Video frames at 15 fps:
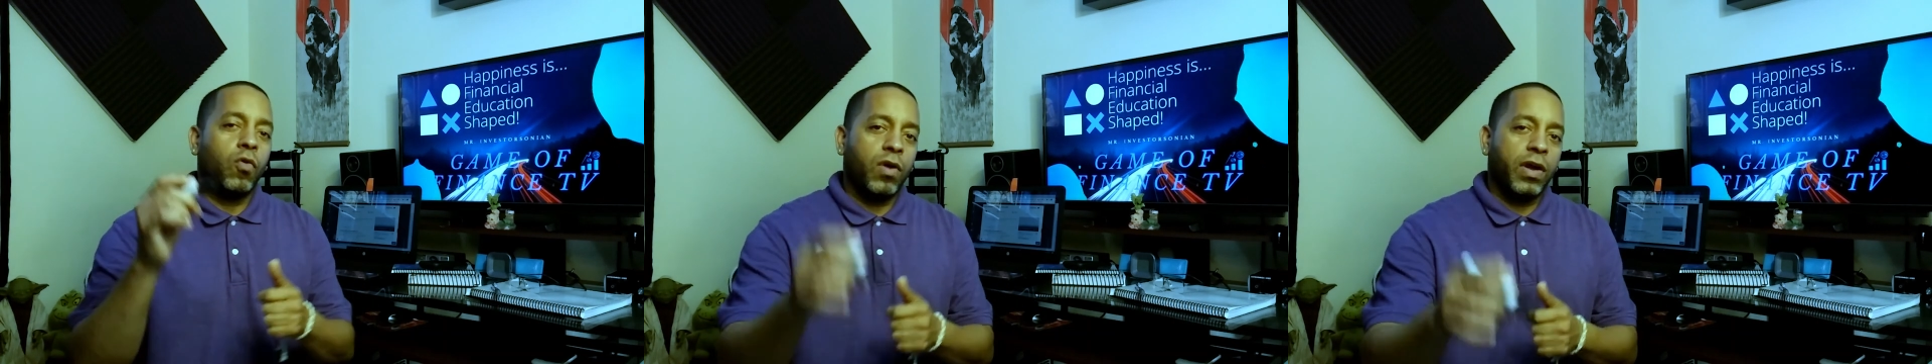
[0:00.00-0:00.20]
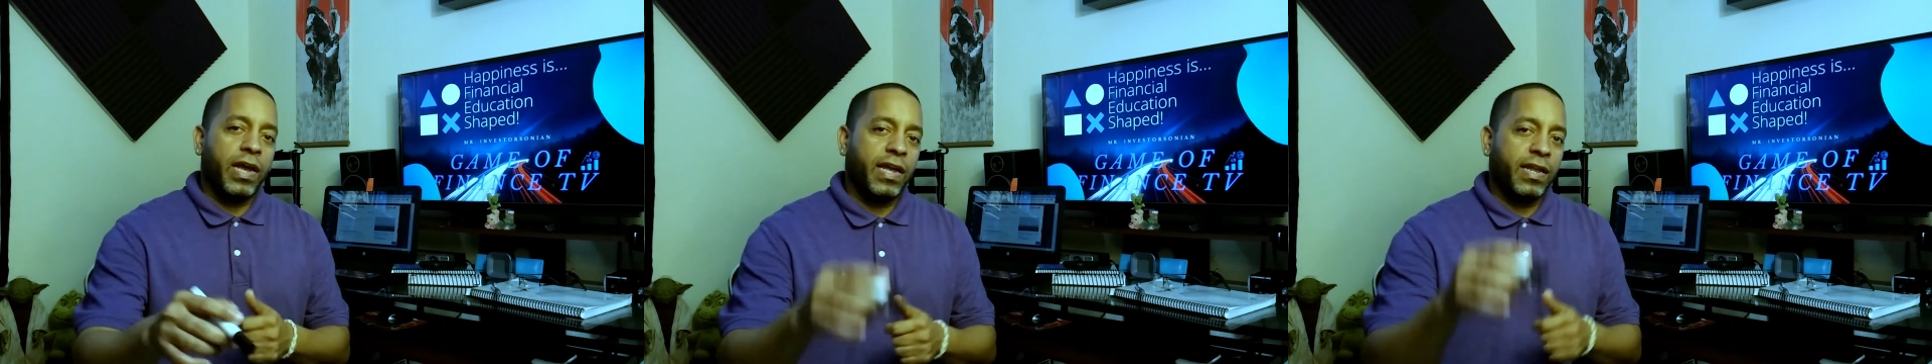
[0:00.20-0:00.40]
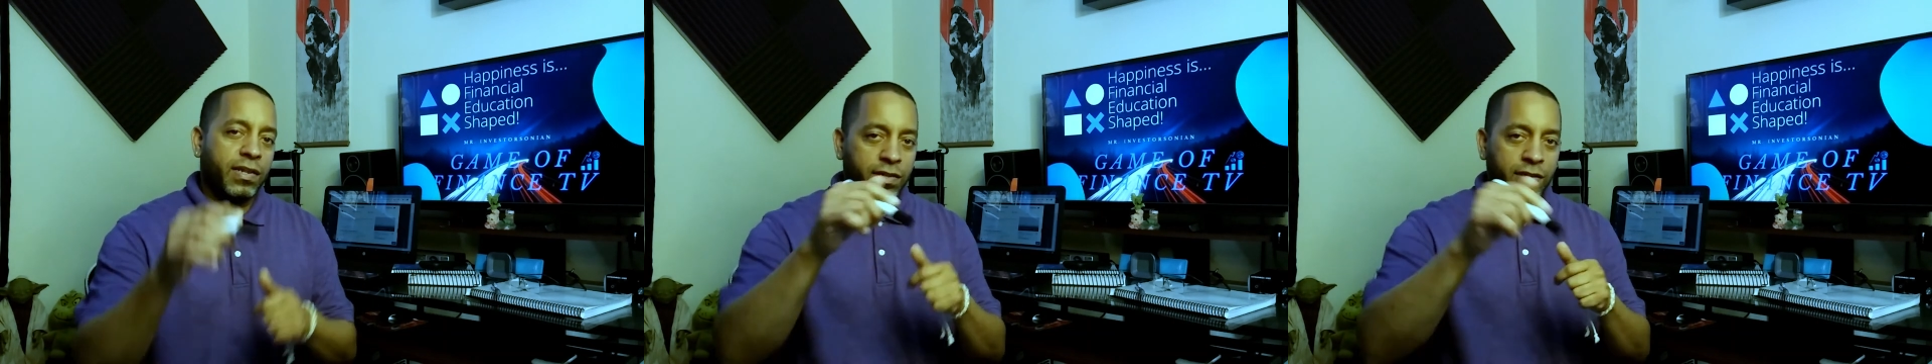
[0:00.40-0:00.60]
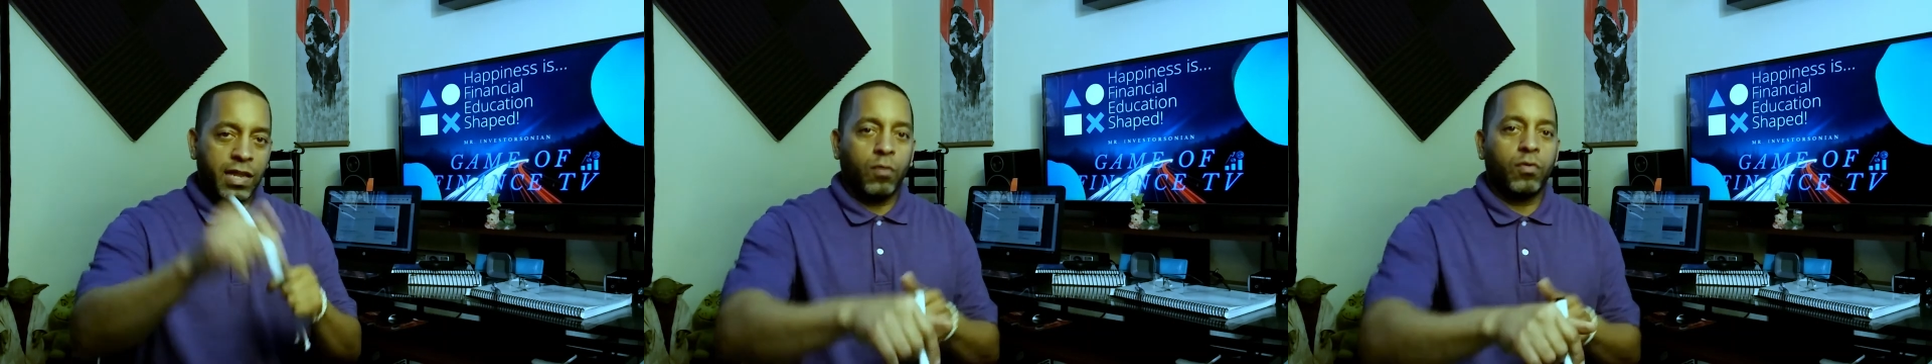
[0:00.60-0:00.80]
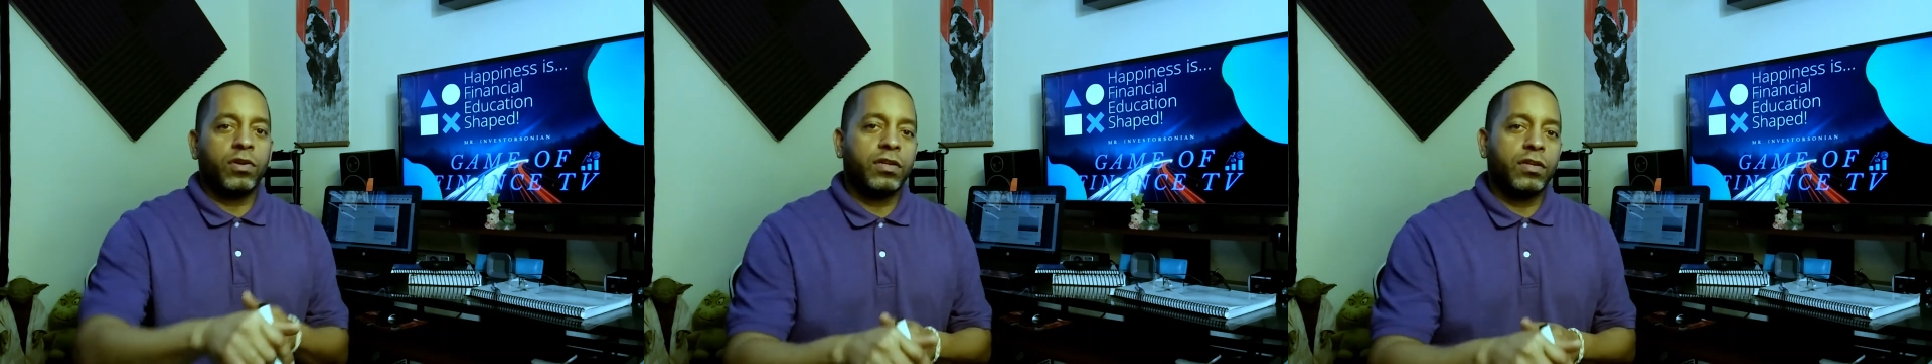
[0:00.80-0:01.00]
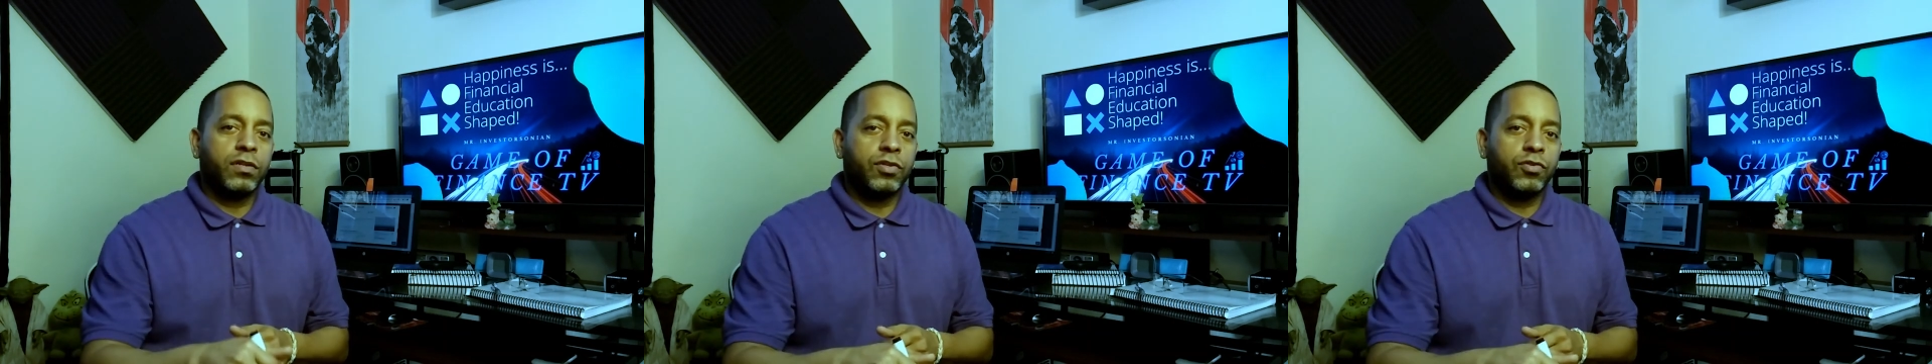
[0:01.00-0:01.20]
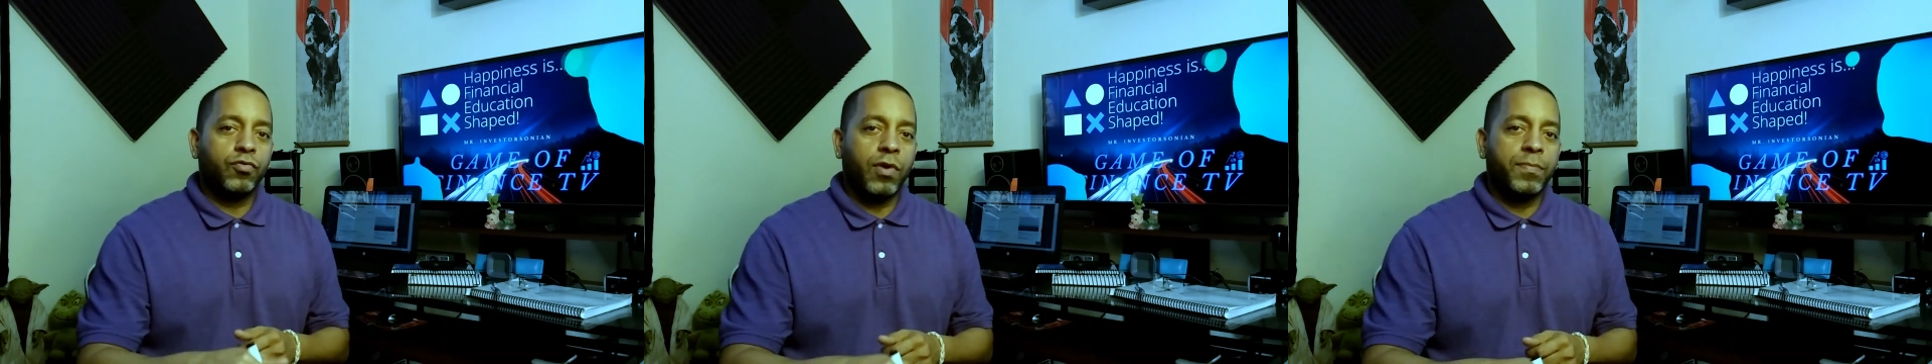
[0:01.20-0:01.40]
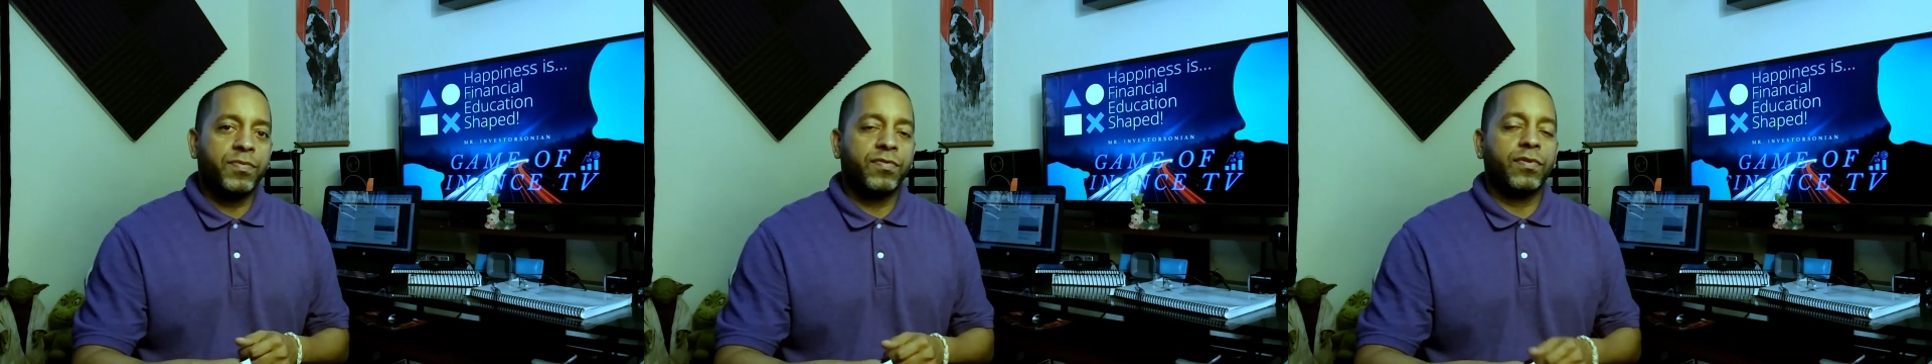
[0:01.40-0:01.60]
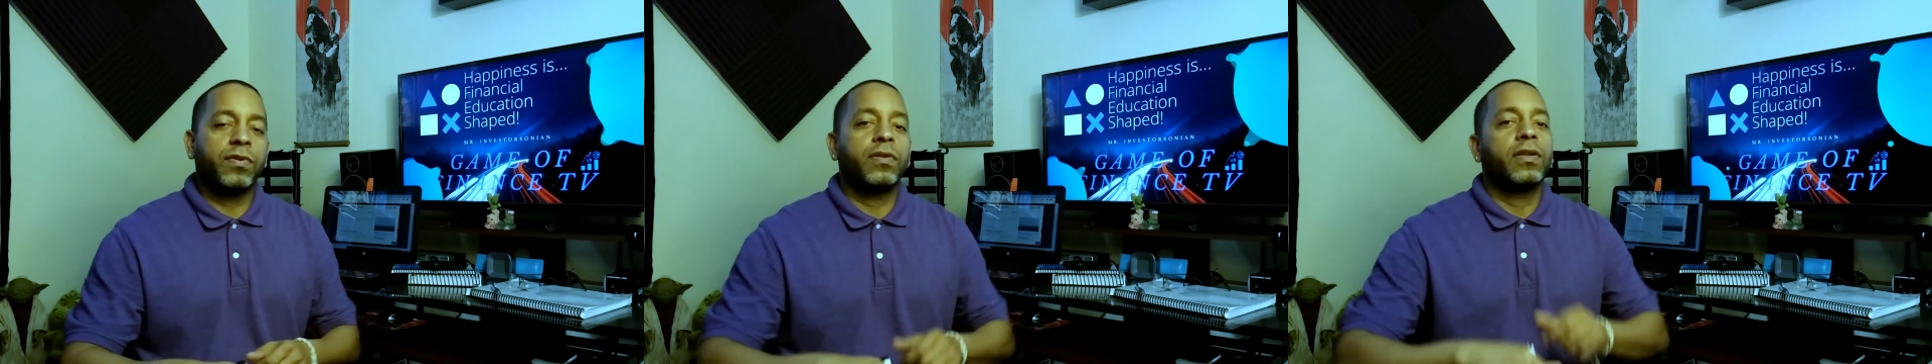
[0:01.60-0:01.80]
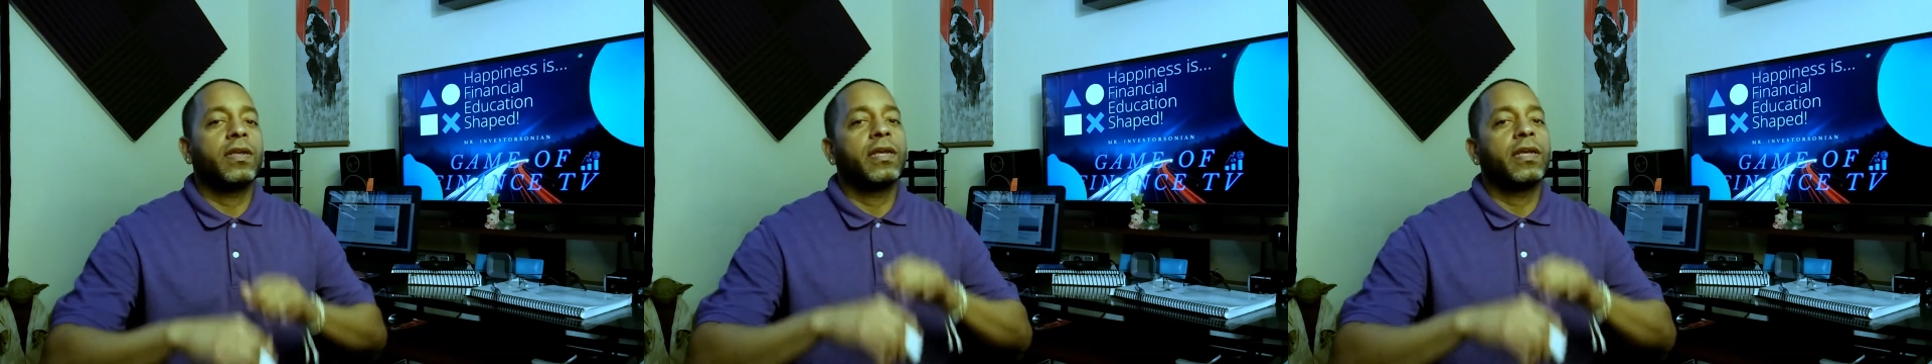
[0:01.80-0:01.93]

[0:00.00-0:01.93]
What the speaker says: Go ahead, down in the description.